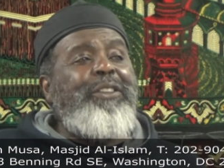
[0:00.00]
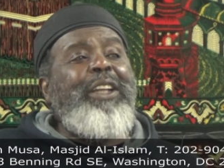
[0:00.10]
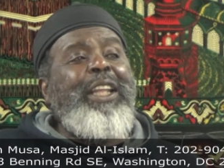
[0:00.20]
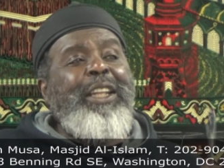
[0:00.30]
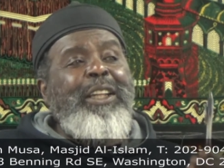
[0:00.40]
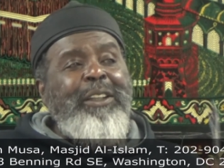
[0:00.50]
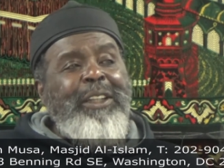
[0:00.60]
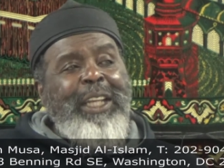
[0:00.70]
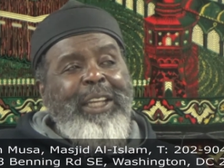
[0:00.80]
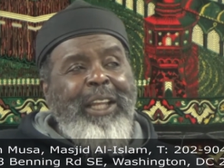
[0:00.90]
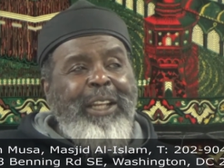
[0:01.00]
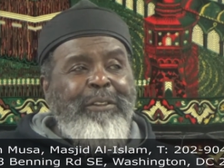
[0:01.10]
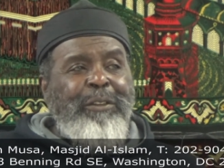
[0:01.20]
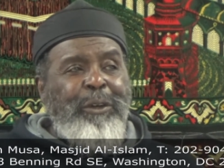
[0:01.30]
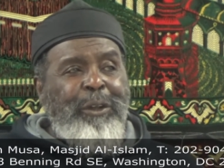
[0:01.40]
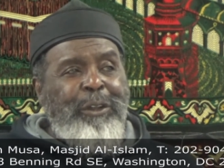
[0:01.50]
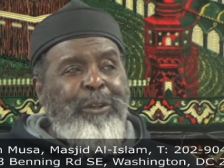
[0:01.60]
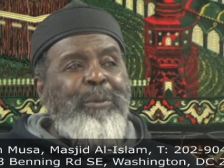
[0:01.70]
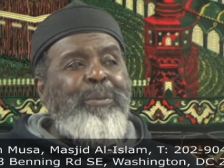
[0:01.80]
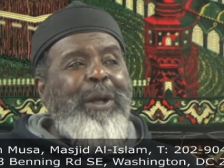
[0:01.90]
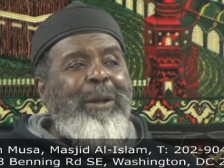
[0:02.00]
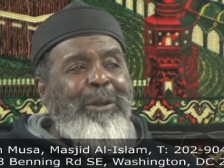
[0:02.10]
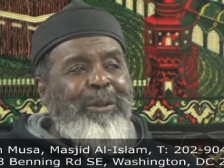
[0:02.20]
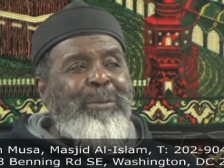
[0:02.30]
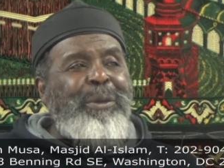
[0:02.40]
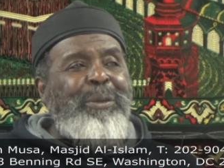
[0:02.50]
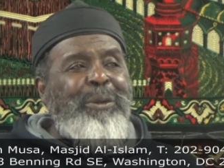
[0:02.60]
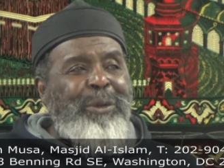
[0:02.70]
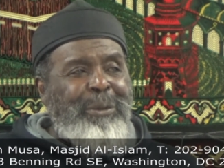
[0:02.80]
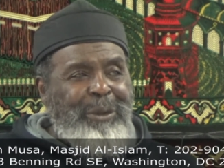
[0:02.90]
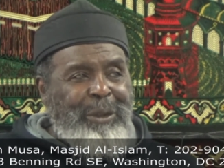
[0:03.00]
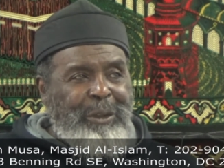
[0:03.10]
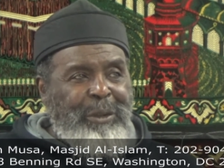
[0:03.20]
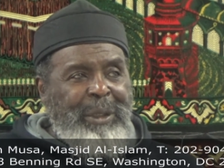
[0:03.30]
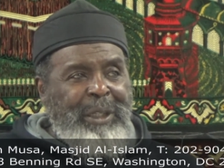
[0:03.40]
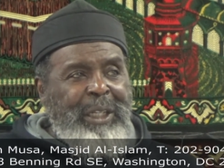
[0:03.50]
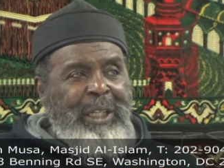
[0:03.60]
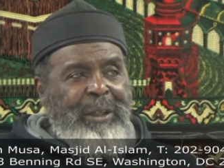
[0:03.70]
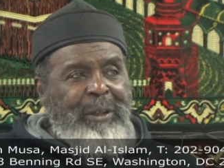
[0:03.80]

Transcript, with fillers: She lady looked like olive oil. You probably remember who I'm talking about now.